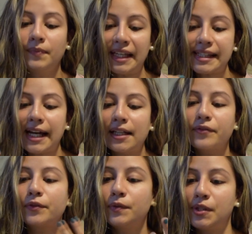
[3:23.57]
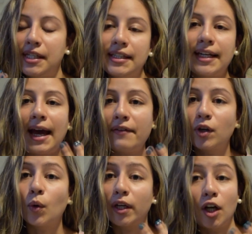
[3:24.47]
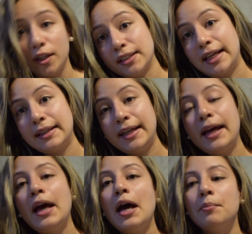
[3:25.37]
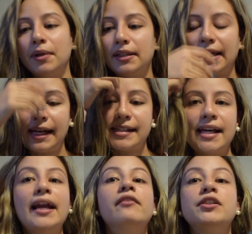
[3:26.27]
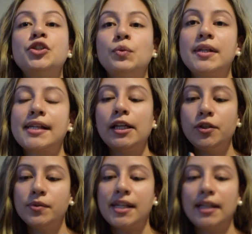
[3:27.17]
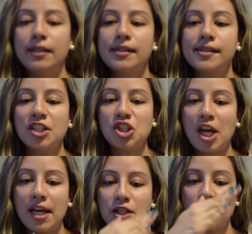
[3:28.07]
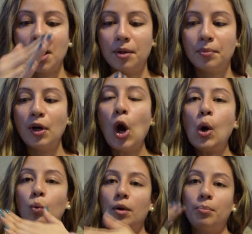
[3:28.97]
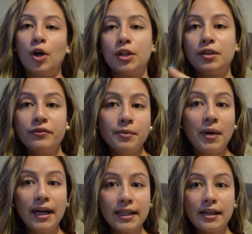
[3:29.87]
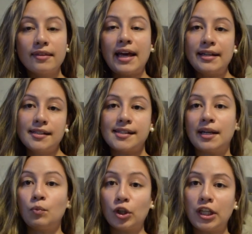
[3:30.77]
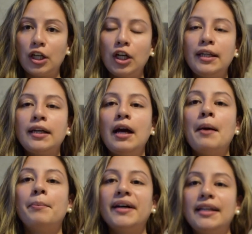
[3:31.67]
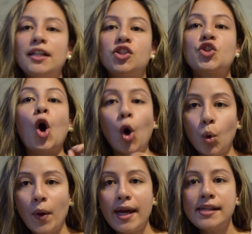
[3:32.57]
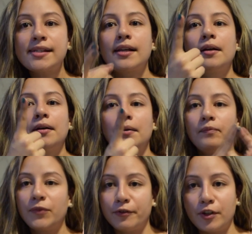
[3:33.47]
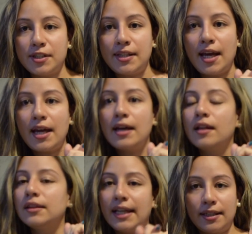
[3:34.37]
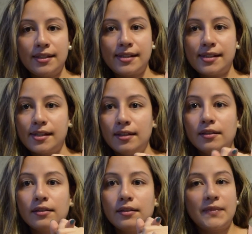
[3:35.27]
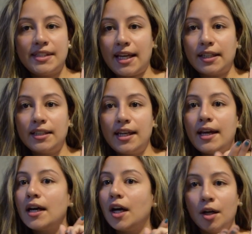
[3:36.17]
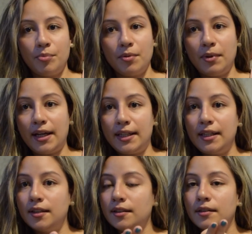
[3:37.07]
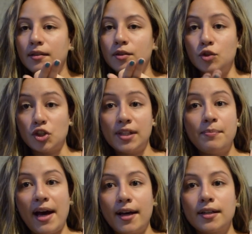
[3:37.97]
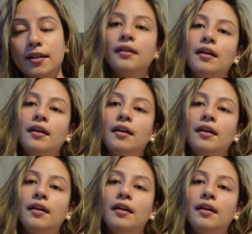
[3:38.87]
That's kind of the routine that I have going on lately, but like I said, every 2 weeks I do tend to change up what part of the body that it is that I'm working on, but it's always the first day, legs, second day, upper body, usually back,